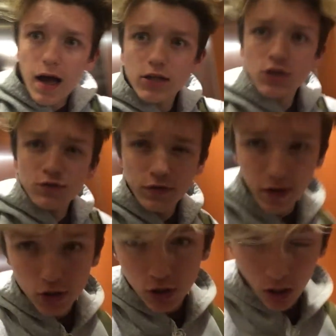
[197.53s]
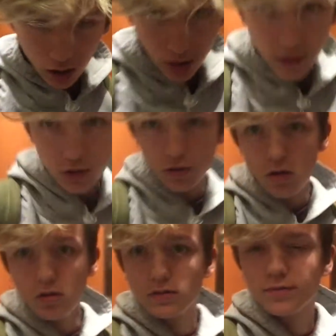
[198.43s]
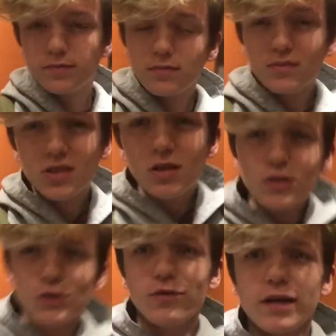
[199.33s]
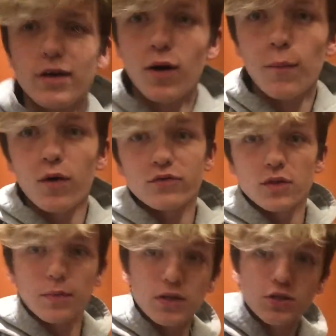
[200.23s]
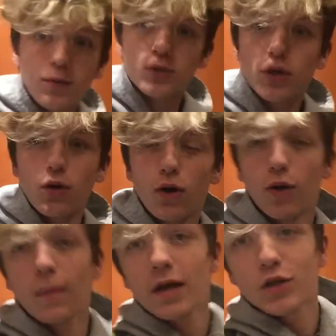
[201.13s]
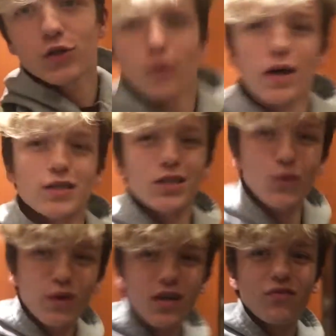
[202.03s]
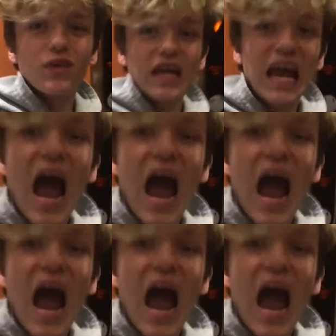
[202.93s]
I just finished college. So right now I'm off to the bus stop to go home. So I'll see you in Philly.